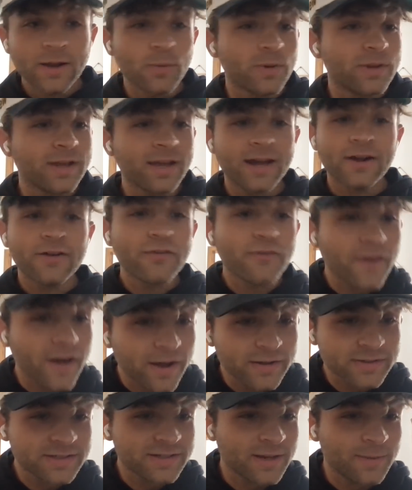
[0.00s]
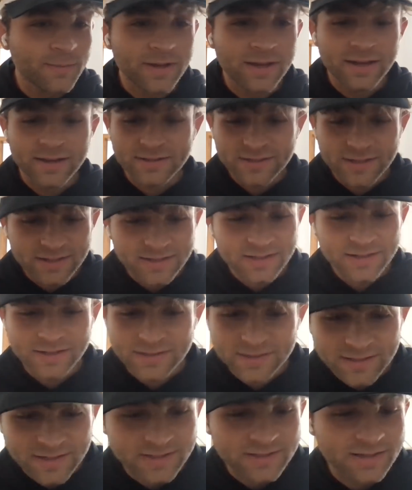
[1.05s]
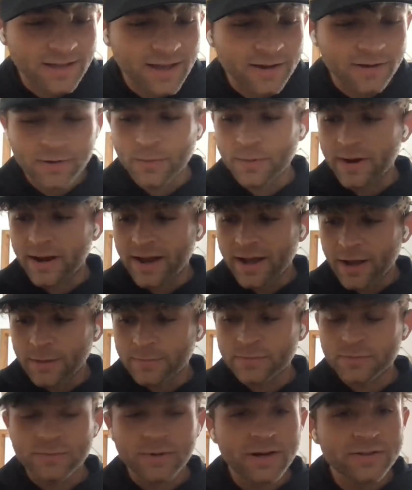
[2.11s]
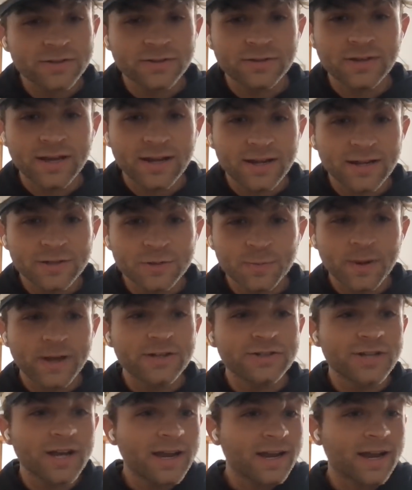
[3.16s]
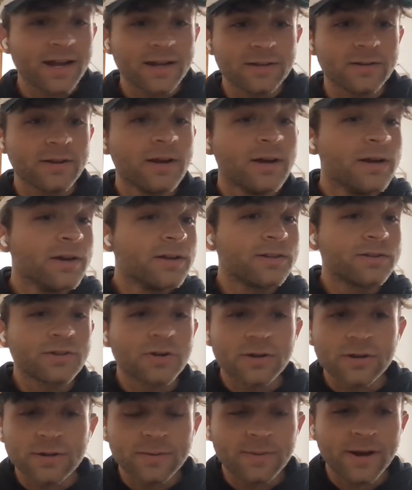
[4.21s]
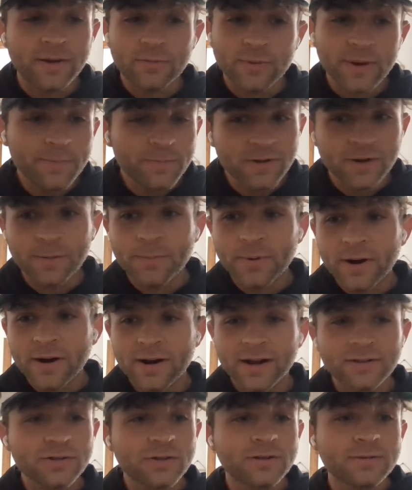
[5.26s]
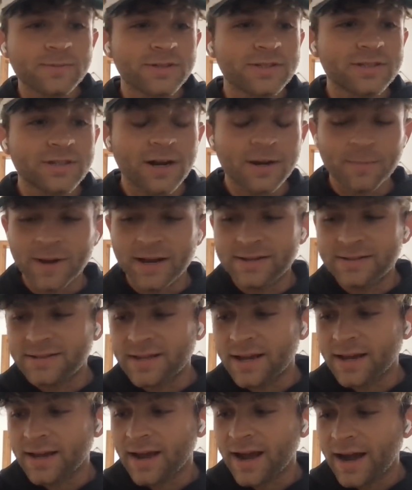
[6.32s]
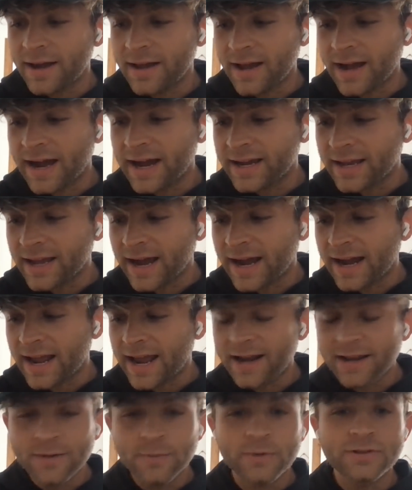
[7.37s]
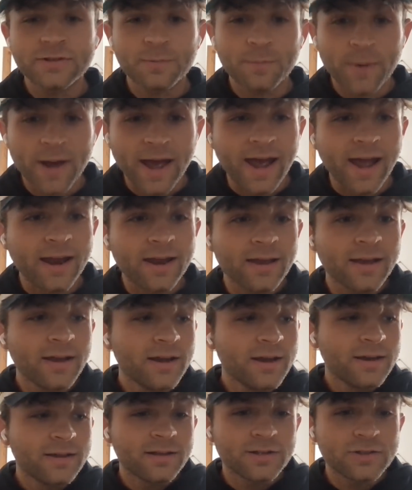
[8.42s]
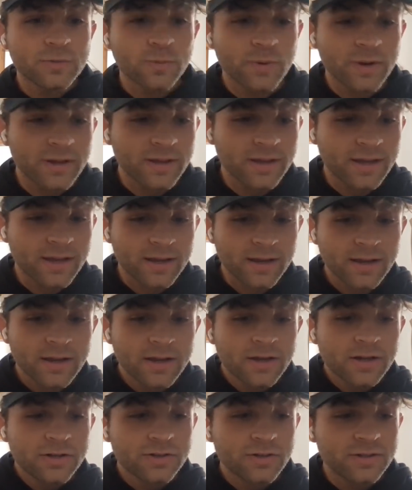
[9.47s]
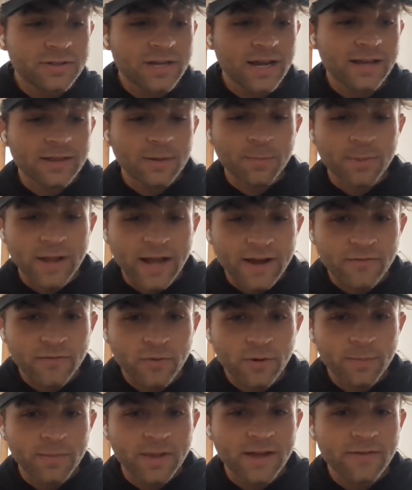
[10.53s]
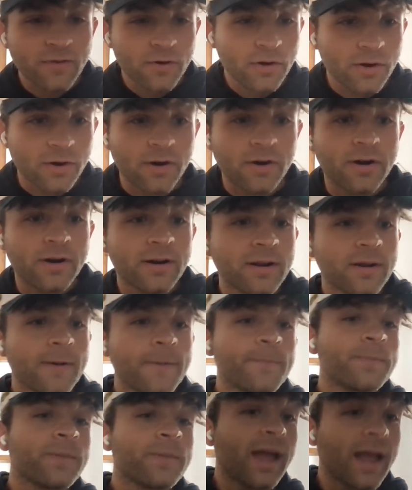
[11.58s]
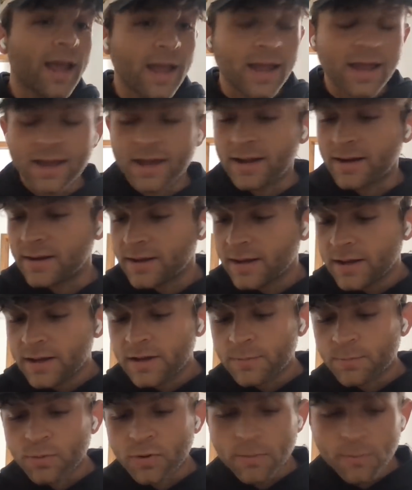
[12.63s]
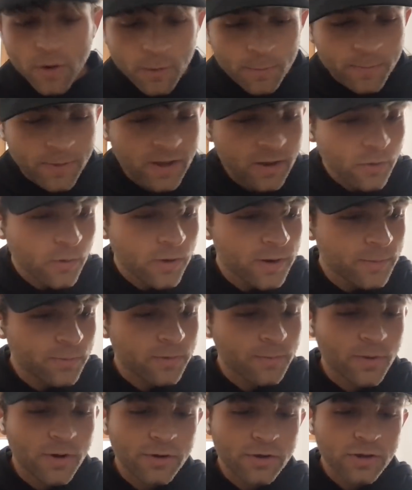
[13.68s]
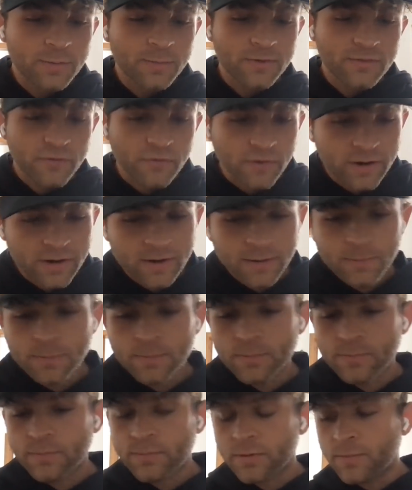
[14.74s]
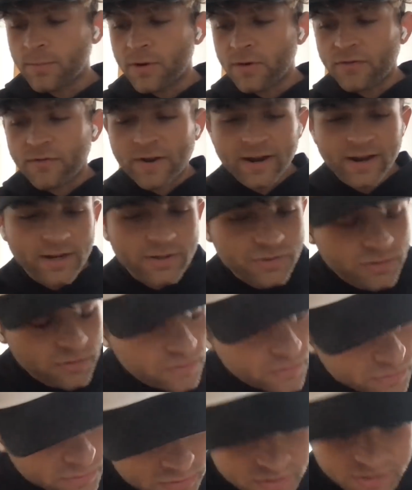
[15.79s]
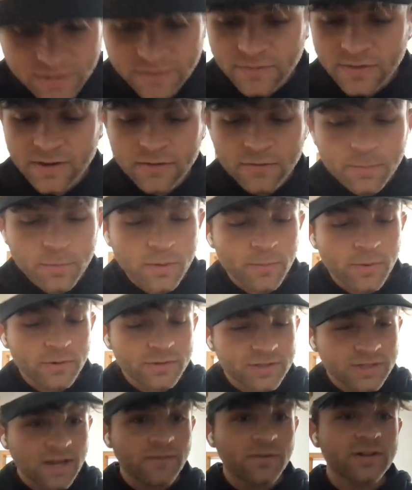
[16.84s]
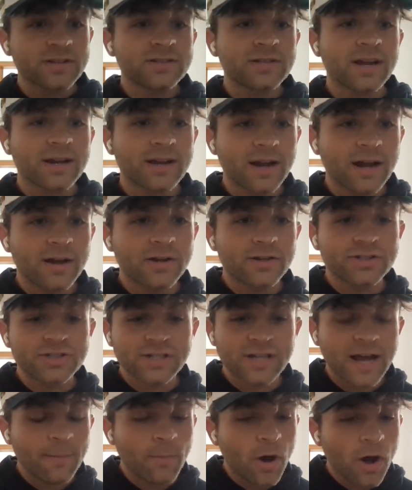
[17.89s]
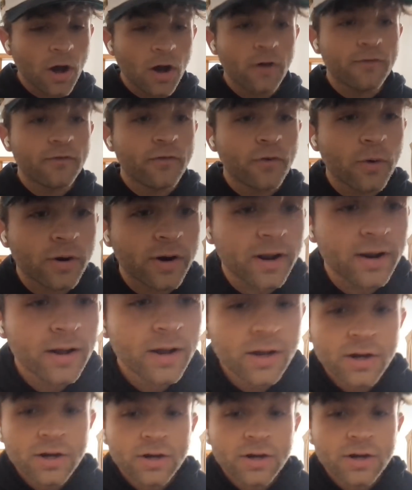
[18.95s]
And when the NFL sent me a cease and desist letter when I helped Russell get his paycheck, I told him I ripped it apart. I told him to suck my dick. I, I got anyone's back that's willing to take the platform they've earned and promote Bitcoin, promote human freedom, promote financial inclusivity, promote savings technology. I'm all for it.